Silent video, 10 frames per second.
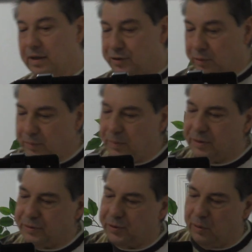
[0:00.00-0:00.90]
So,
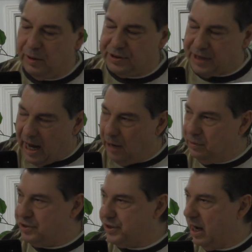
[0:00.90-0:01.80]
so it's
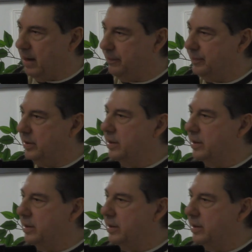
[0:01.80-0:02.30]
our job